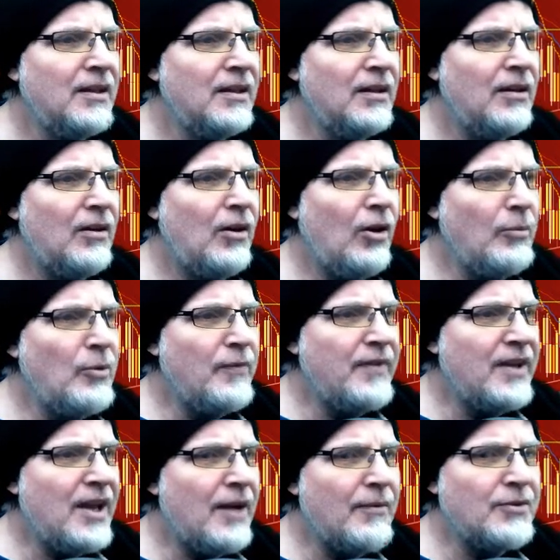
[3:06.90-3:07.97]
All the moving
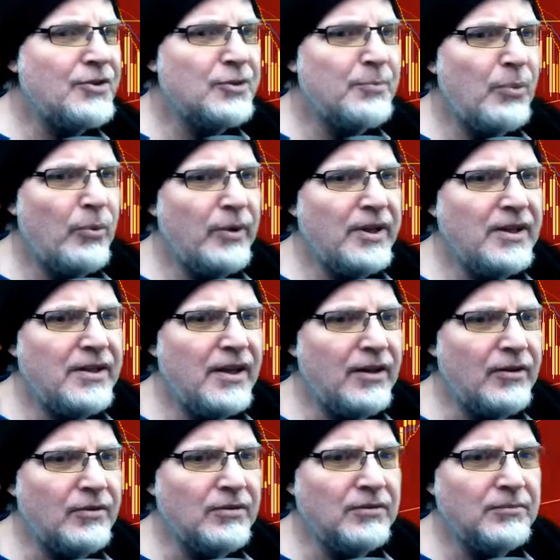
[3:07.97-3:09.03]
averages are pointing
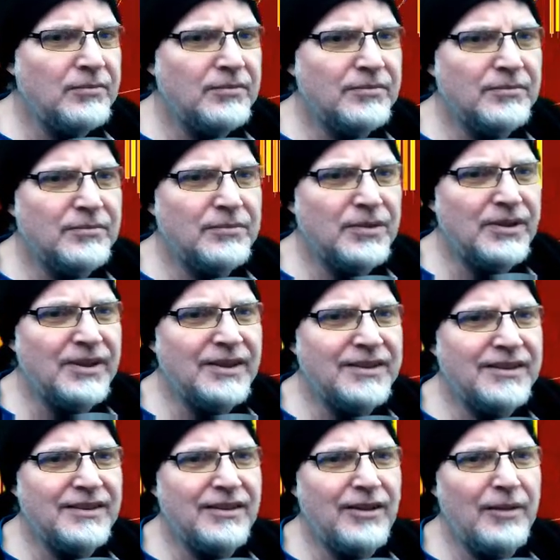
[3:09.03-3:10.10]
down, but
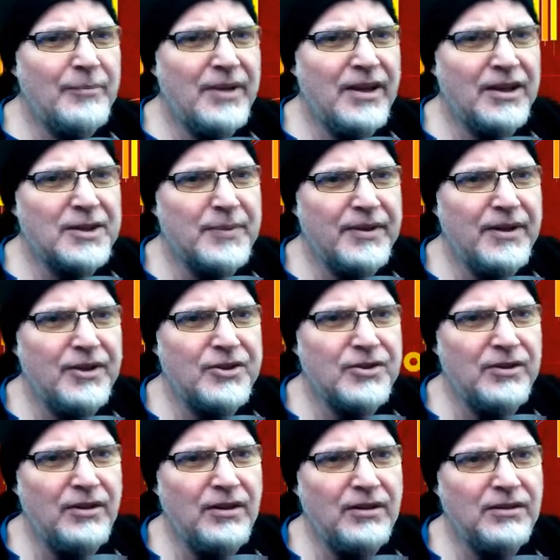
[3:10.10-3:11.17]
on my
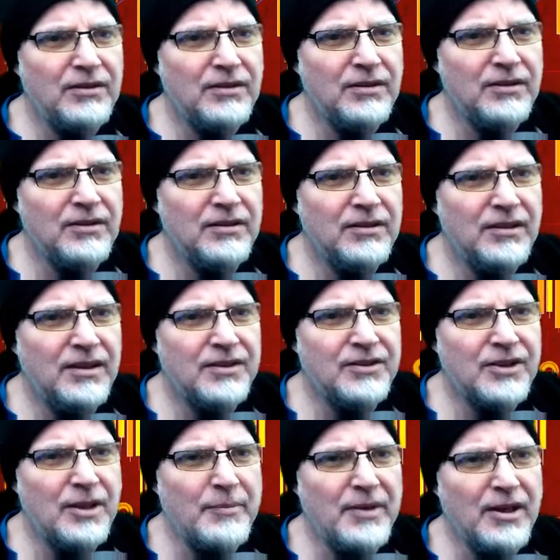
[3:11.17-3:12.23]
exponential, it's
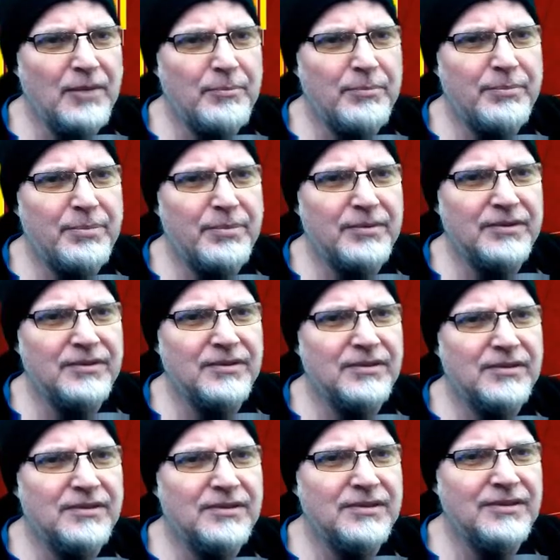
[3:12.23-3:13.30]
coming up.
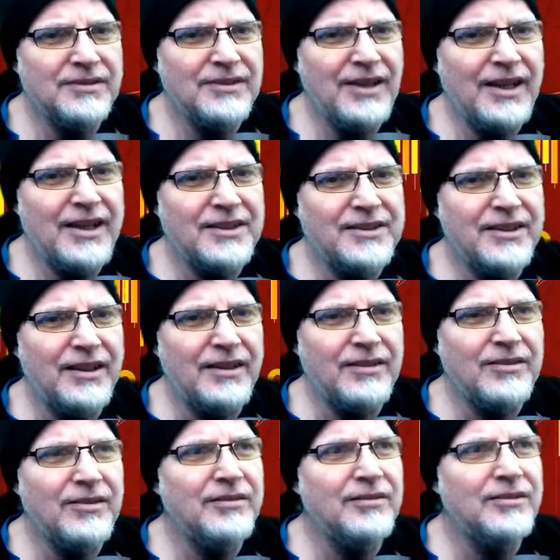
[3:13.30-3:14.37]
Like I said,
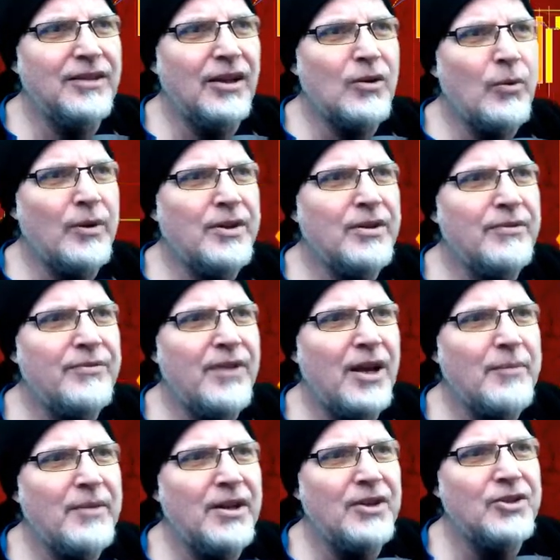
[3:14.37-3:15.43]
according to the
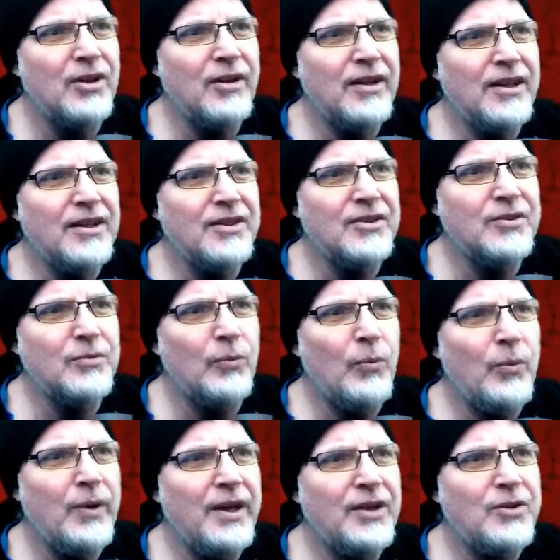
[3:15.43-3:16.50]
5-minute chart, it is
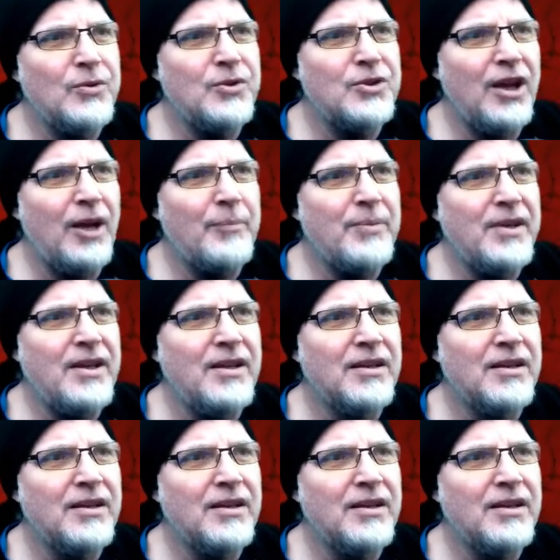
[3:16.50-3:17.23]
way too choppy,